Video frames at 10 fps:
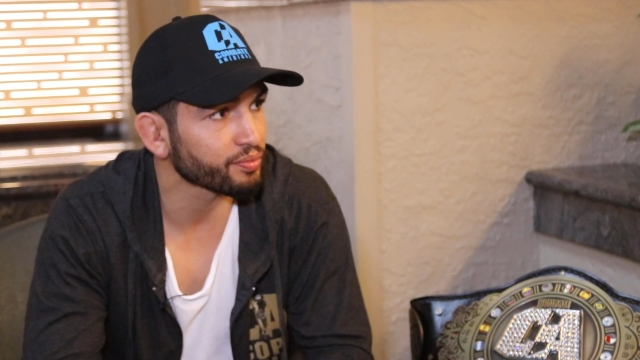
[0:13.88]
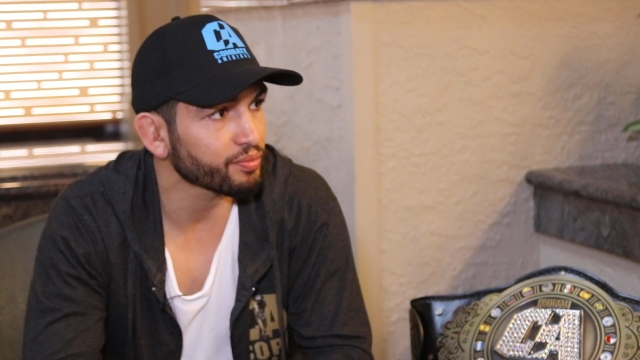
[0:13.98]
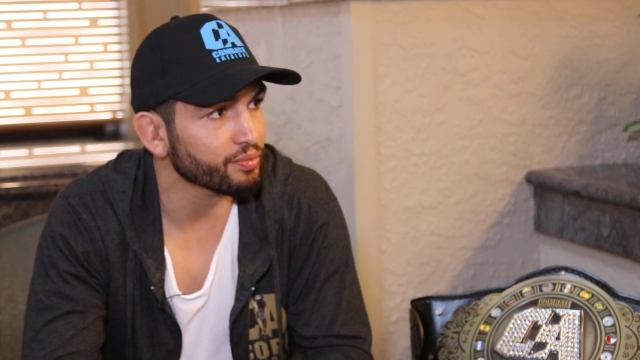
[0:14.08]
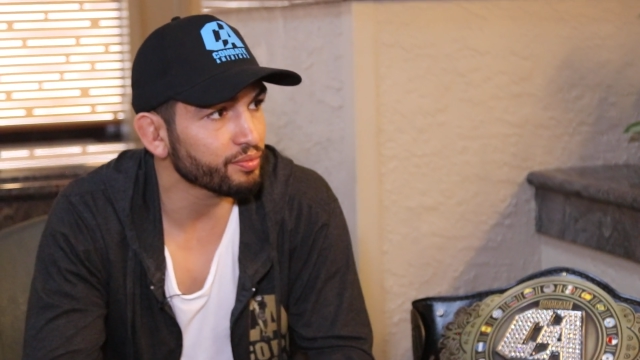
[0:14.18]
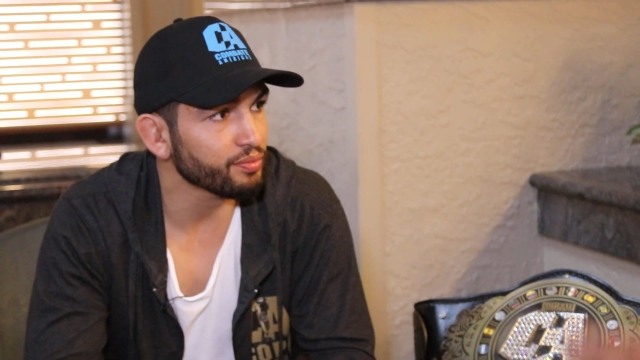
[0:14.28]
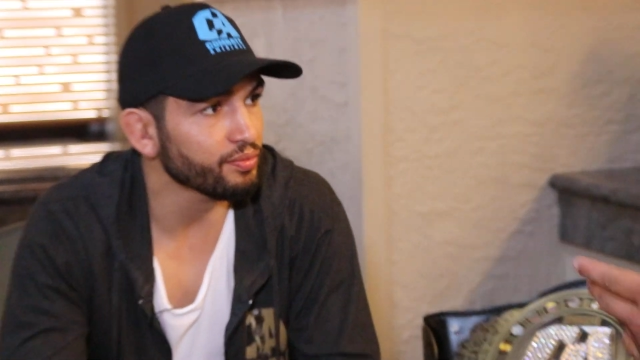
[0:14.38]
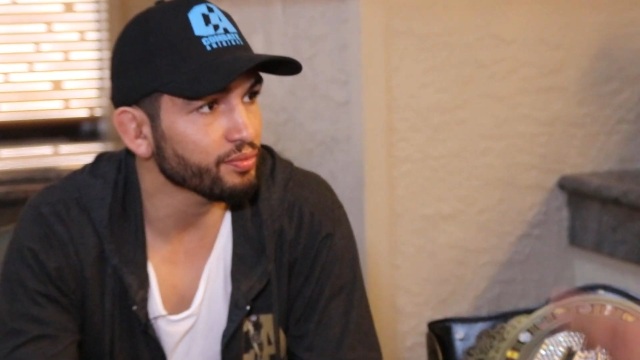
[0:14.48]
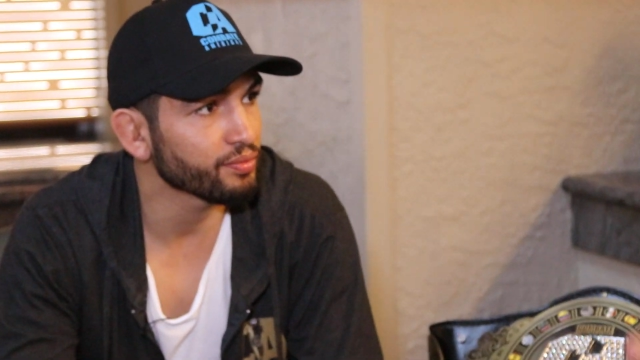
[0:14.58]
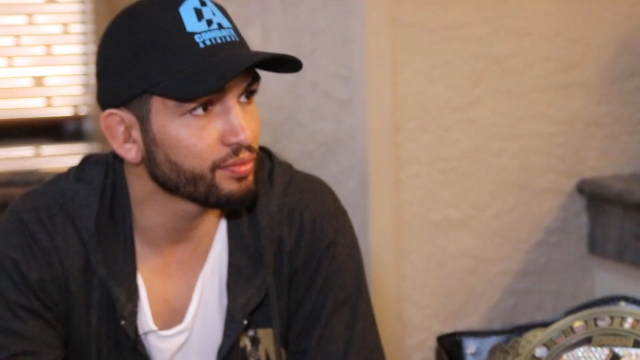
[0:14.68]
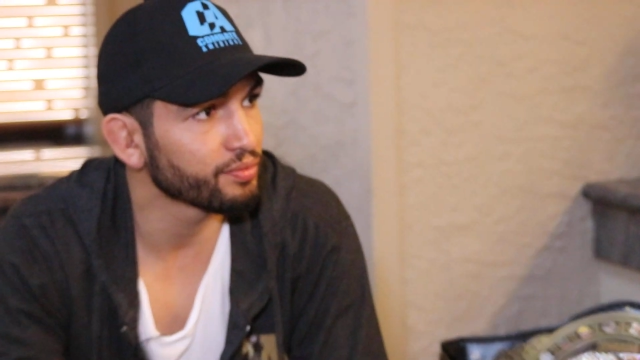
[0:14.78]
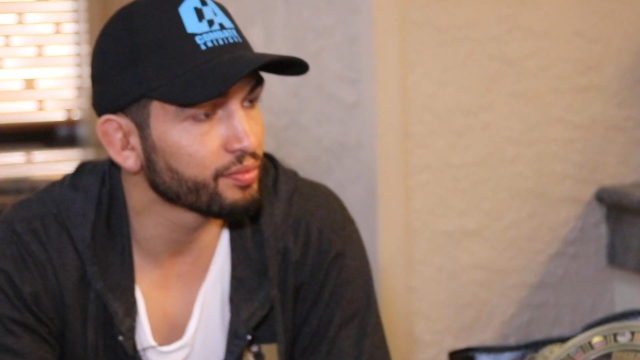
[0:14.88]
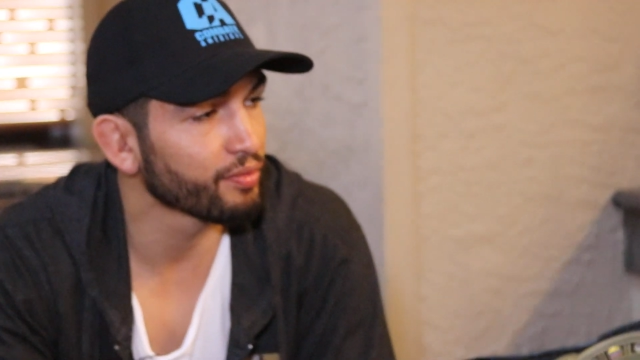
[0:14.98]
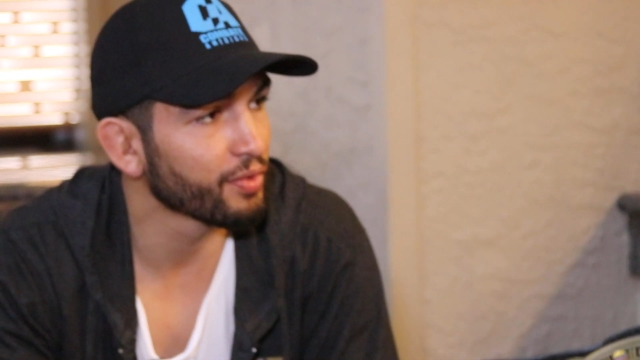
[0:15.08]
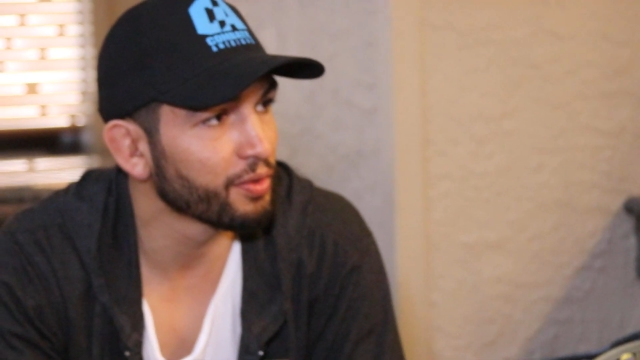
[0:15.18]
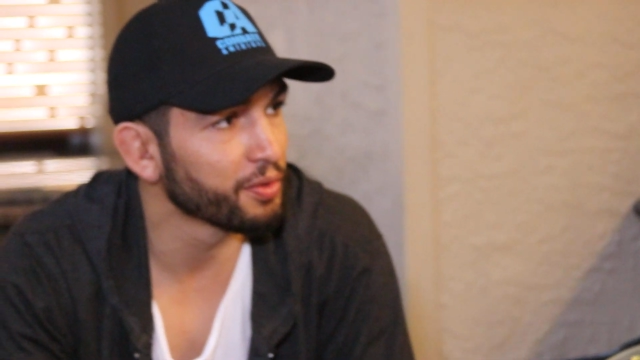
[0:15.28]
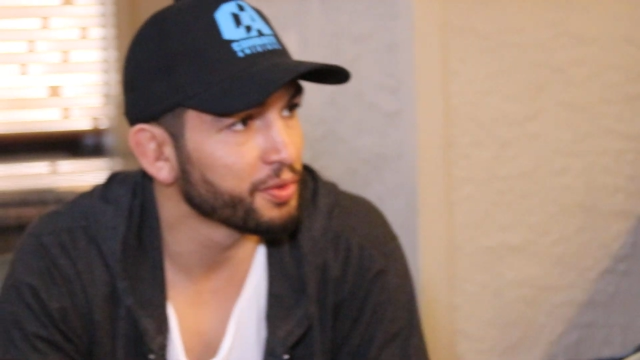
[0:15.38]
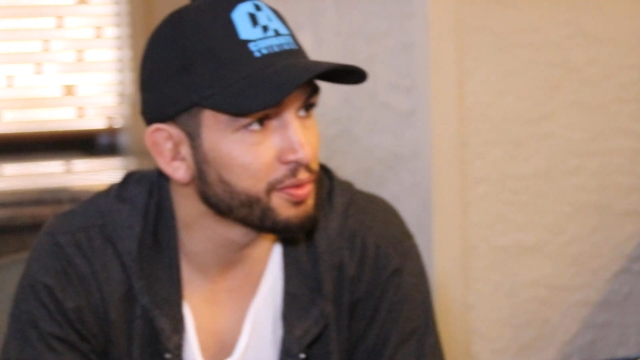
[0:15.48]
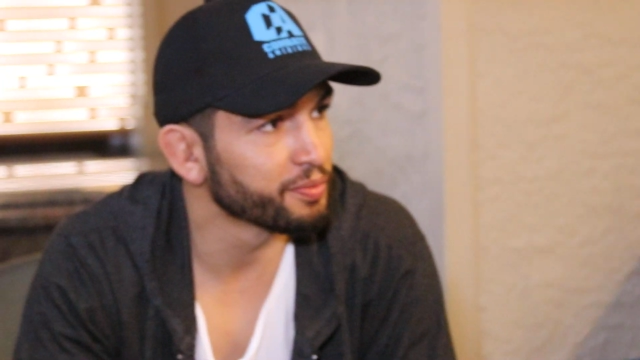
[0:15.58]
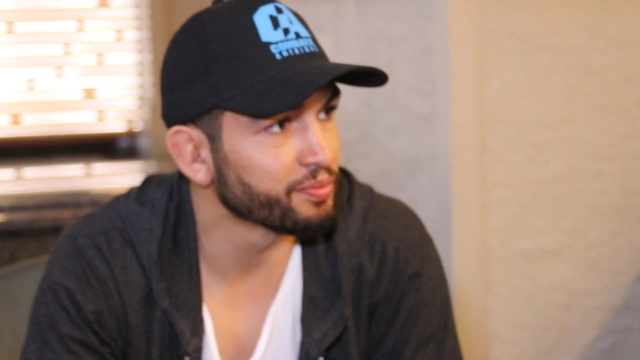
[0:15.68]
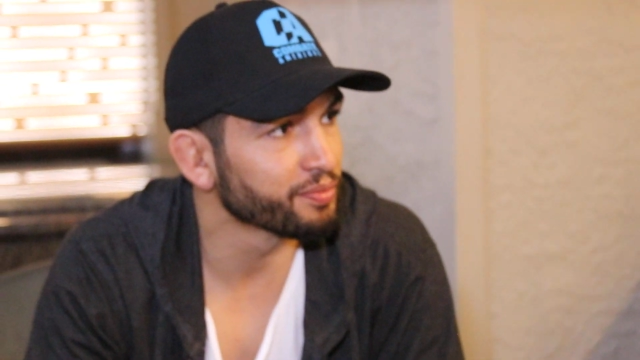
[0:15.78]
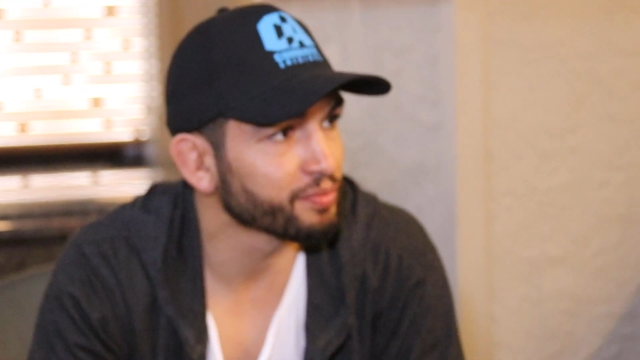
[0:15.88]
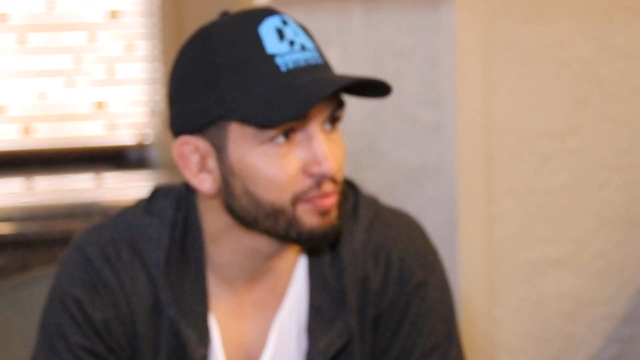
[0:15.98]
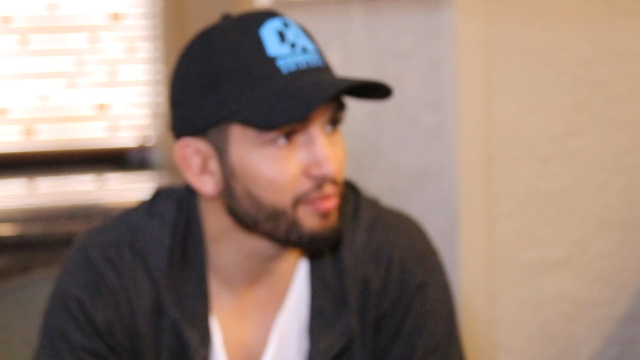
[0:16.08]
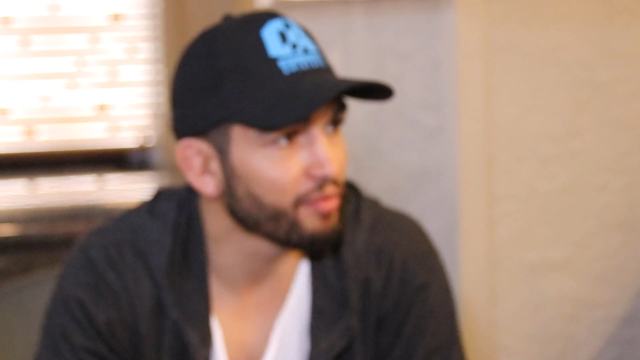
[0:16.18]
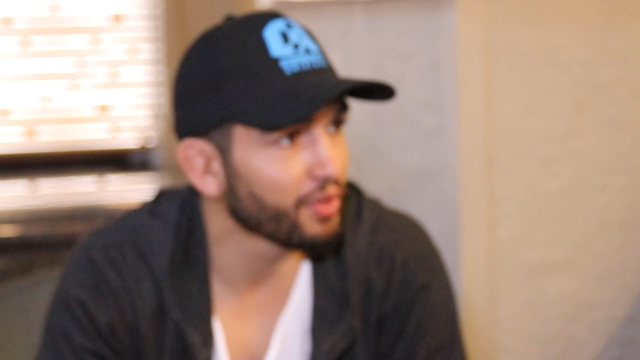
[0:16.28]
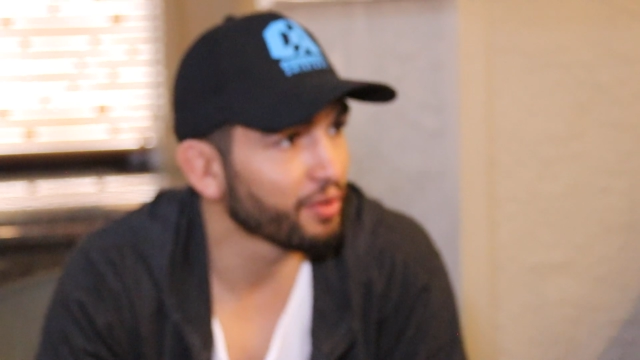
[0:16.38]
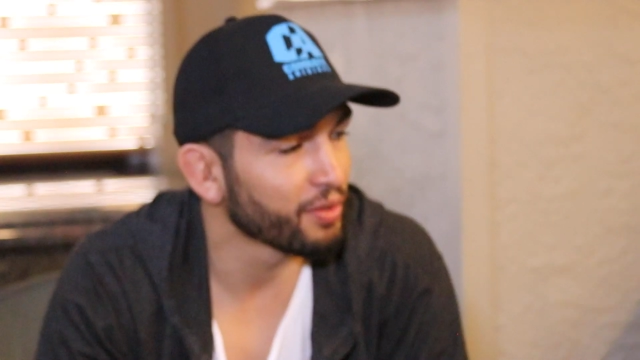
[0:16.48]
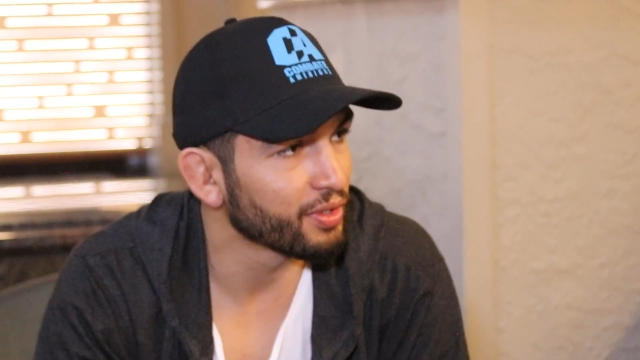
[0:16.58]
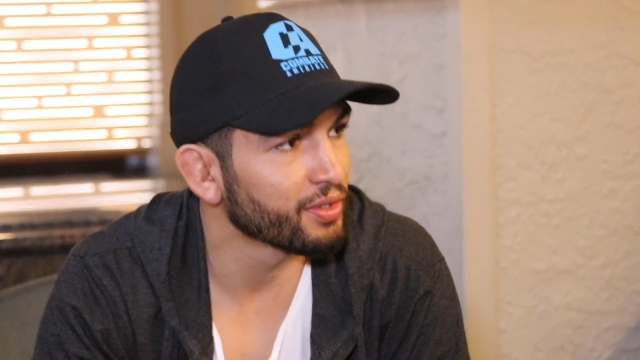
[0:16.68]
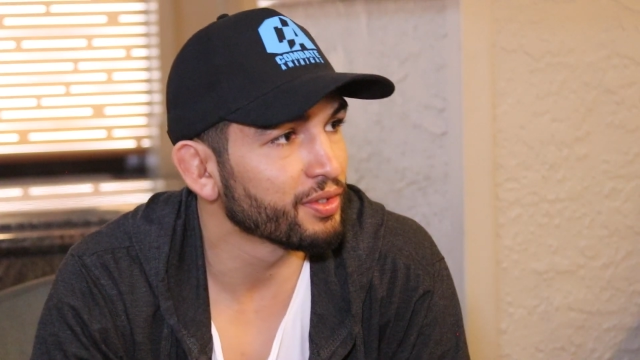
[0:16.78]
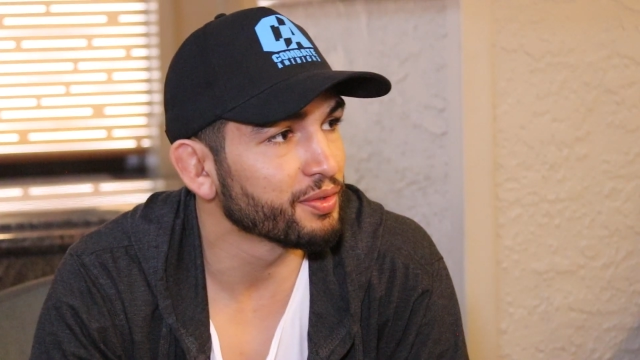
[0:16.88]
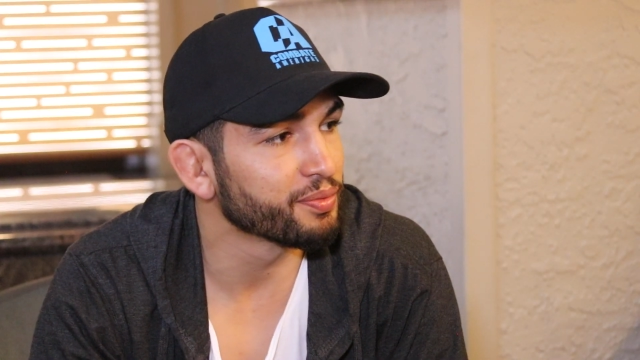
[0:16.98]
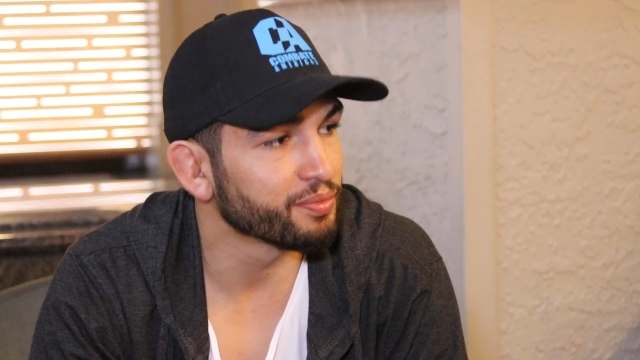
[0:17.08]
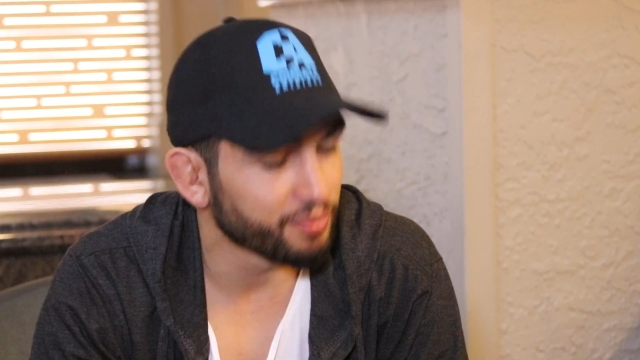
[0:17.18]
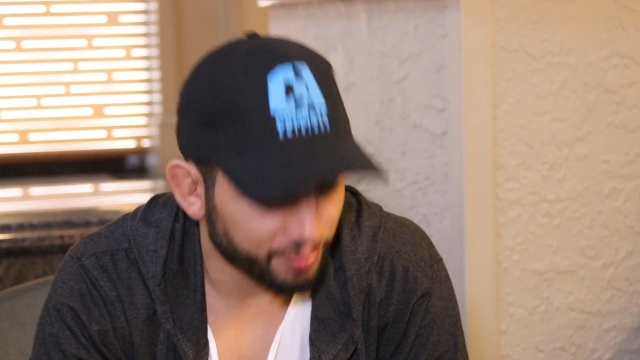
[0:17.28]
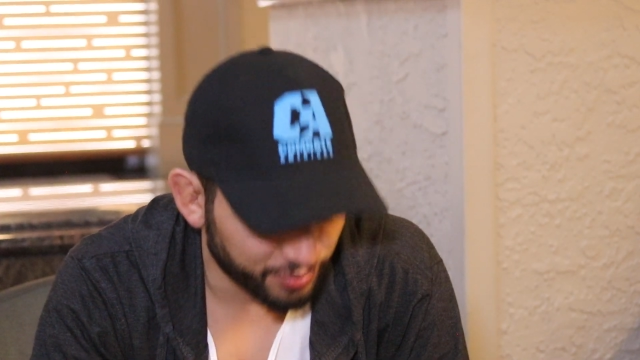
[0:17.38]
So what's up, man? You were born in Sonora, Mexico, right?